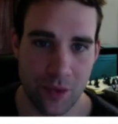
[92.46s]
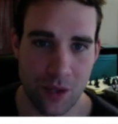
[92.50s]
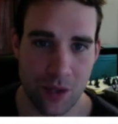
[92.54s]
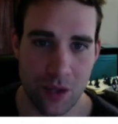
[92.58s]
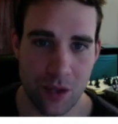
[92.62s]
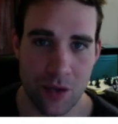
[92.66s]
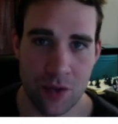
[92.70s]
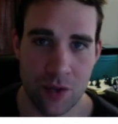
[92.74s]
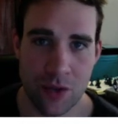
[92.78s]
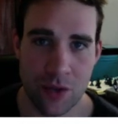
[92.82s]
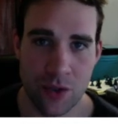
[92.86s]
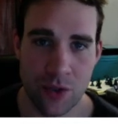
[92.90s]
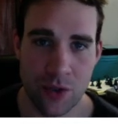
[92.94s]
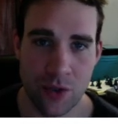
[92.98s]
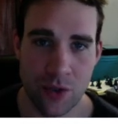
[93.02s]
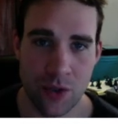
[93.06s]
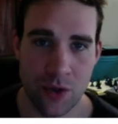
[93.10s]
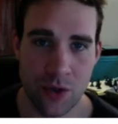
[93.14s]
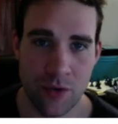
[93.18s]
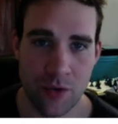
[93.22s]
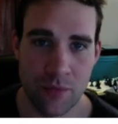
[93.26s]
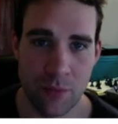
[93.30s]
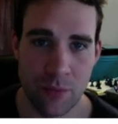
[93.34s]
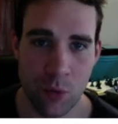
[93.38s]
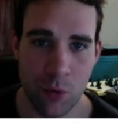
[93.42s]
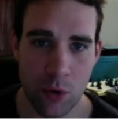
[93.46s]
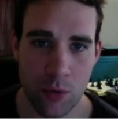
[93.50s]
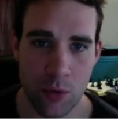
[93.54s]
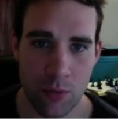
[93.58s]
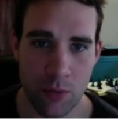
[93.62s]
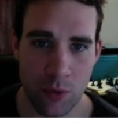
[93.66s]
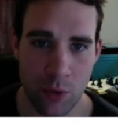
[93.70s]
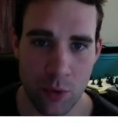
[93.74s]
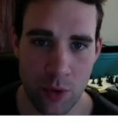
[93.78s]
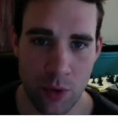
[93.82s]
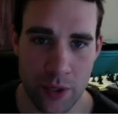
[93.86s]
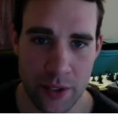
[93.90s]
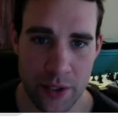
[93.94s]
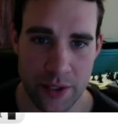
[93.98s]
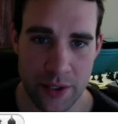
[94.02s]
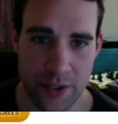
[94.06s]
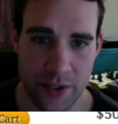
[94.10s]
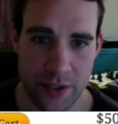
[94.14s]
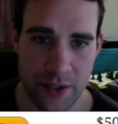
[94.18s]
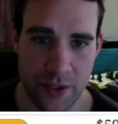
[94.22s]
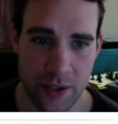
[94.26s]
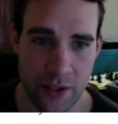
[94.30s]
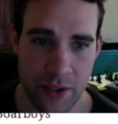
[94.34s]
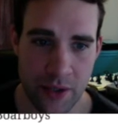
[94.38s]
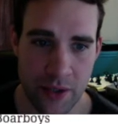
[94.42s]
the unit of Boar
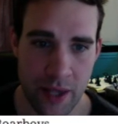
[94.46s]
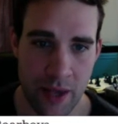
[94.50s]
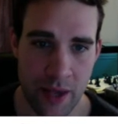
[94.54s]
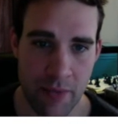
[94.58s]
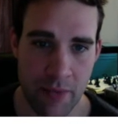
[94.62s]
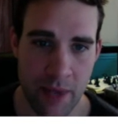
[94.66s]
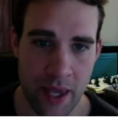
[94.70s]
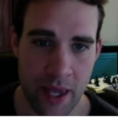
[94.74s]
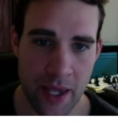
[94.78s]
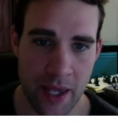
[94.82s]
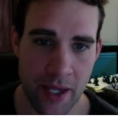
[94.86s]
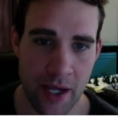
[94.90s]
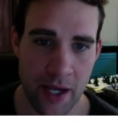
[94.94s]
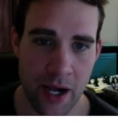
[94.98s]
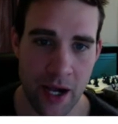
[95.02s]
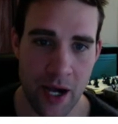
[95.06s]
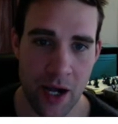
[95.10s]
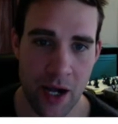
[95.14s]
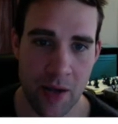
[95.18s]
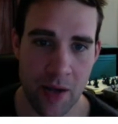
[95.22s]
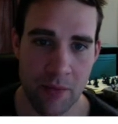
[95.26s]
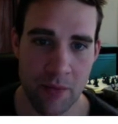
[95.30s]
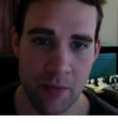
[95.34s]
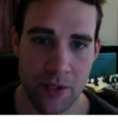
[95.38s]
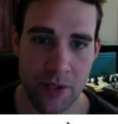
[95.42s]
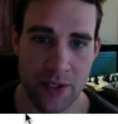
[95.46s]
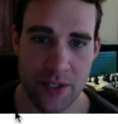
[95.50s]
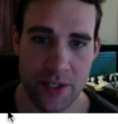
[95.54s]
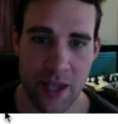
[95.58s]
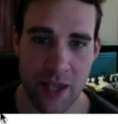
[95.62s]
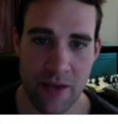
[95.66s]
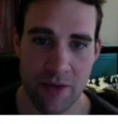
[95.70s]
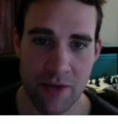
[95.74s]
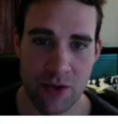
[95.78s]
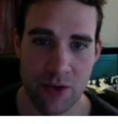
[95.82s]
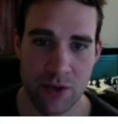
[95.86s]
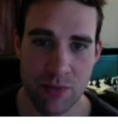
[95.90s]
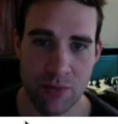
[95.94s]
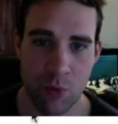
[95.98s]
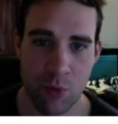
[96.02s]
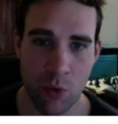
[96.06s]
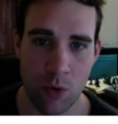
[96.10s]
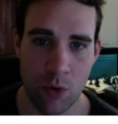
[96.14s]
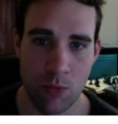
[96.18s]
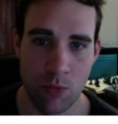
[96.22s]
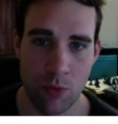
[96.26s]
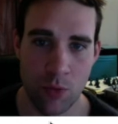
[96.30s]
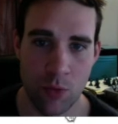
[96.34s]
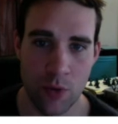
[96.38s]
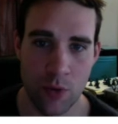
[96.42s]
Boys that make the Savage
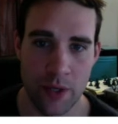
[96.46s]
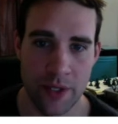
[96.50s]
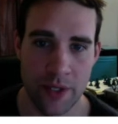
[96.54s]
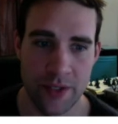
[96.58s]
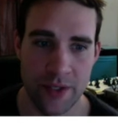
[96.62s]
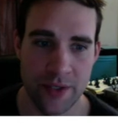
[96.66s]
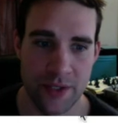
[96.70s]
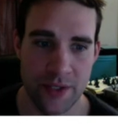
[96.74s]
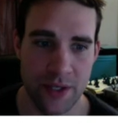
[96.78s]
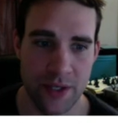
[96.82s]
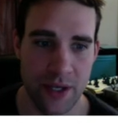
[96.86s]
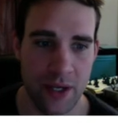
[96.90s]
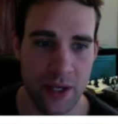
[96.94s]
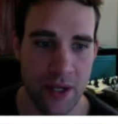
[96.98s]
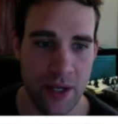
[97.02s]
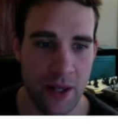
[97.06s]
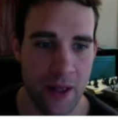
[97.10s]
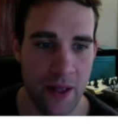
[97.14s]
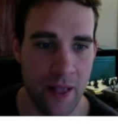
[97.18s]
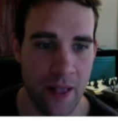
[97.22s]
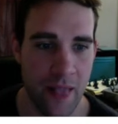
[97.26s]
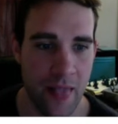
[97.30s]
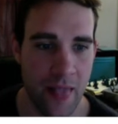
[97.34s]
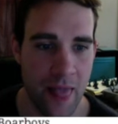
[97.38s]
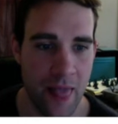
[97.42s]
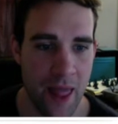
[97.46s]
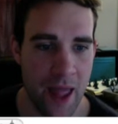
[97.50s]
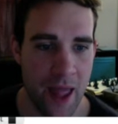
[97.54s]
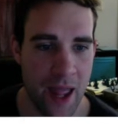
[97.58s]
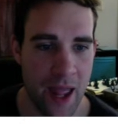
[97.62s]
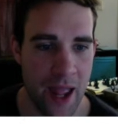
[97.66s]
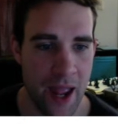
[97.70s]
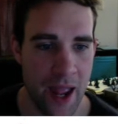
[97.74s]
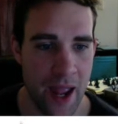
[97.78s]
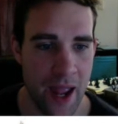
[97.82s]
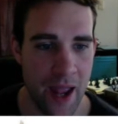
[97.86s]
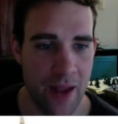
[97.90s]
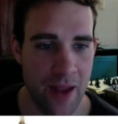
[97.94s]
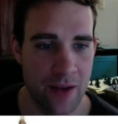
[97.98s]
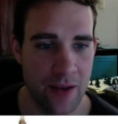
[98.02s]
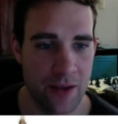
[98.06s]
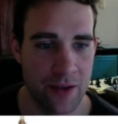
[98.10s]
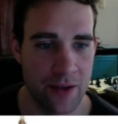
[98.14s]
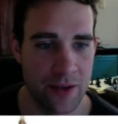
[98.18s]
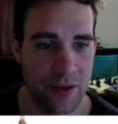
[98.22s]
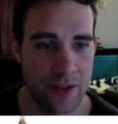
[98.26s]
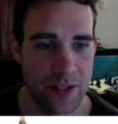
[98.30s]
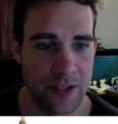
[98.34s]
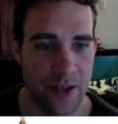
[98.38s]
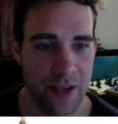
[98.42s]
Boar Boys and
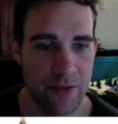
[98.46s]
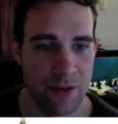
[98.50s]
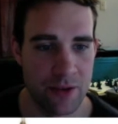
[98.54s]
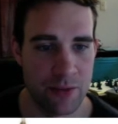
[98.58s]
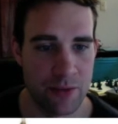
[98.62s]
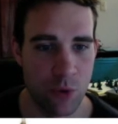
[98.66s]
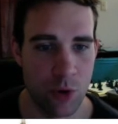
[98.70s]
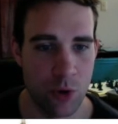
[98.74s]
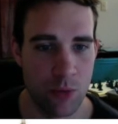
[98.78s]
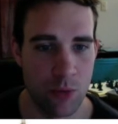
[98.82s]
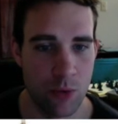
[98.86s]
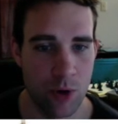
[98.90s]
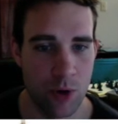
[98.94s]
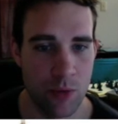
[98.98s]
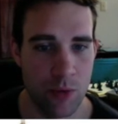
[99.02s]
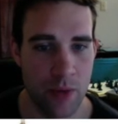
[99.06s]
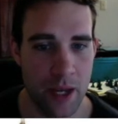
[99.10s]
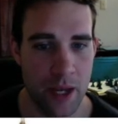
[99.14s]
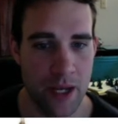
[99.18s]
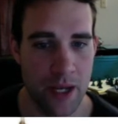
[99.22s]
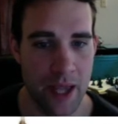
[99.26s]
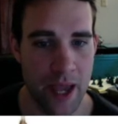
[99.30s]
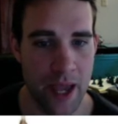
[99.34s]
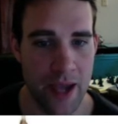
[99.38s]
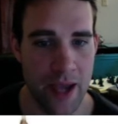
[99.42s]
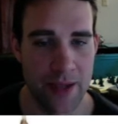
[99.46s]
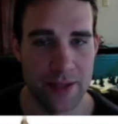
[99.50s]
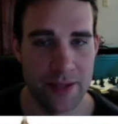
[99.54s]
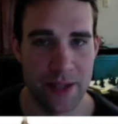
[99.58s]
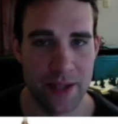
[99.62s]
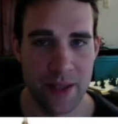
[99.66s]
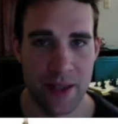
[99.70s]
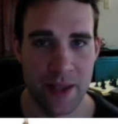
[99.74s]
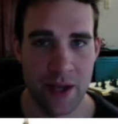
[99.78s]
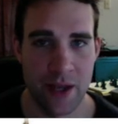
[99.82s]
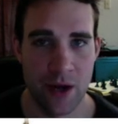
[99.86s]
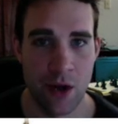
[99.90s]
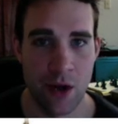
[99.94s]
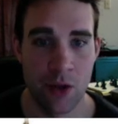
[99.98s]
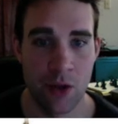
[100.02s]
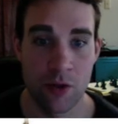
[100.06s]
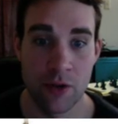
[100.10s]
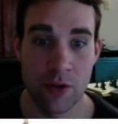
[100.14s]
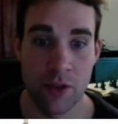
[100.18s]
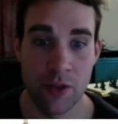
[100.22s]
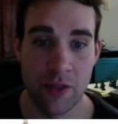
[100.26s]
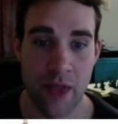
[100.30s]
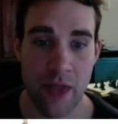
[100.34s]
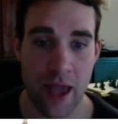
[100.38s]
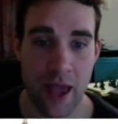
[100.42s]
the Savage Boar Boy Maniacs. And then
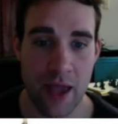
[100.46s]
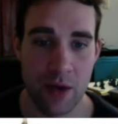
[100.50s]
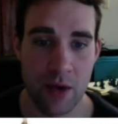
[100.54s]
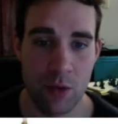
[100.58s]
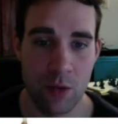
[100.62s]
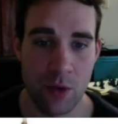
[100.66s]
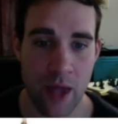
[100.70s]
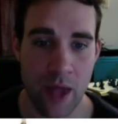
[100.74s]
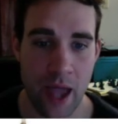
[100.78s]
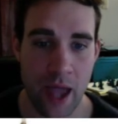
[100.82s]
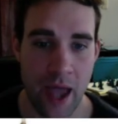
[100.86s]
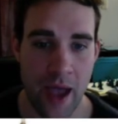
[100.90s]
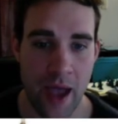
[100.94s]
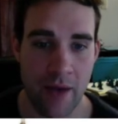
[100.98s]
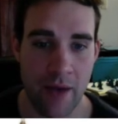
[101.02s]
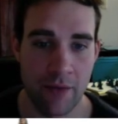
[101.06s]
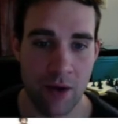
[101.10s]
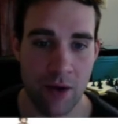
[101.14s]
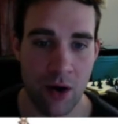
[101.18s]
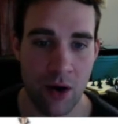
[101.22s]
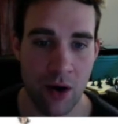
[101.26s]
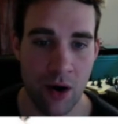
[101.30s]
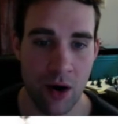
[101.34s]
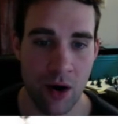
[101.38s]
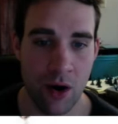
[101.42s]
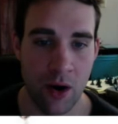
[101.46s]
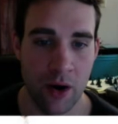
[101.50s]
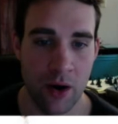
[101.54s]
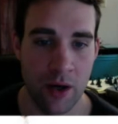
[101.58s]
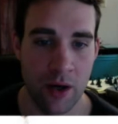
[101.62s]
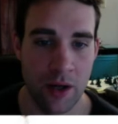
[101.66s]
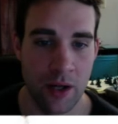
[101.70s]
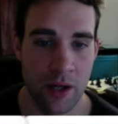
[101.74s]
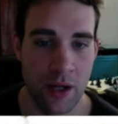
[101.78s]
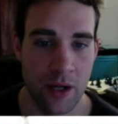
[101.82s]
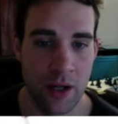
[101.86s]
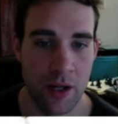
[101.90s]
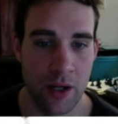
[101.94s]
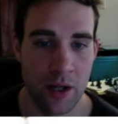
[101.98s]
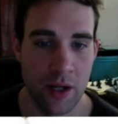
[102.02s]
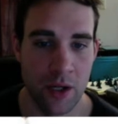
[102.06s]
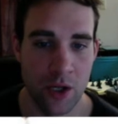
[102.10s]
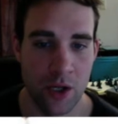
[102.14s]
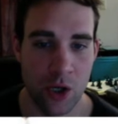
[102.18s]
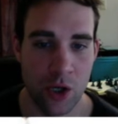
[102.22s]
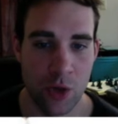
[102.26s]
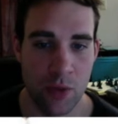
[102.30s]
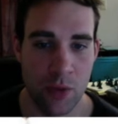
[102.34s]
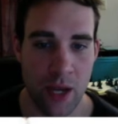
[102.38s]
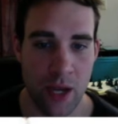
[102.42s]
other than that, we have our
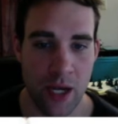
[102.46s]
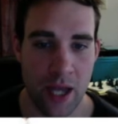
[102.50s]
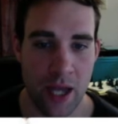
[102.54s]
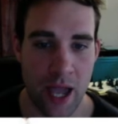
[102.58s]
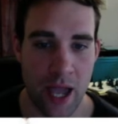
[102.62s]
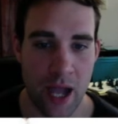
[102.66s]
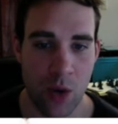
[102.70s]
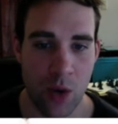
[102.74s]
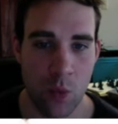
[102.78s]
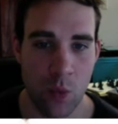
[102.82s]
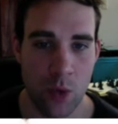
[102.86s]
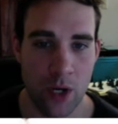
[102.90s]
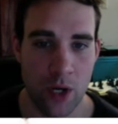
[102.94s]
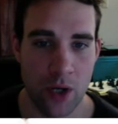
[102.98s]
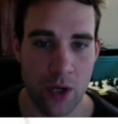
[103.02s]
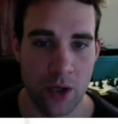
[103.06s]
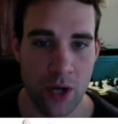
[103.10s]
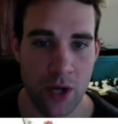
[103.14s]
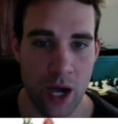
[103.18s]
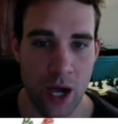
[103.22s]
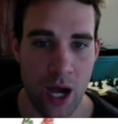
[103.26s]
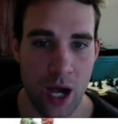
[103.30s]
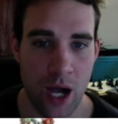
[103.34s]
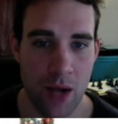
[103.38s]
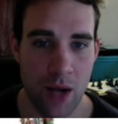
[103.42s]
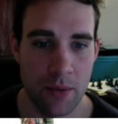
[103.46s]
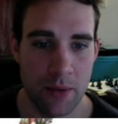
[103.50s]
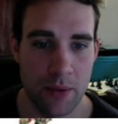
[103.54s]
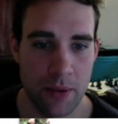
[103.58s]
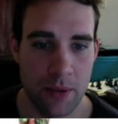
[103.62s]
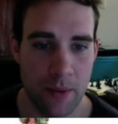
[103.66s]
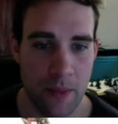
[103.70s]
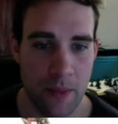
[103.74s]
Maniac Weird Knob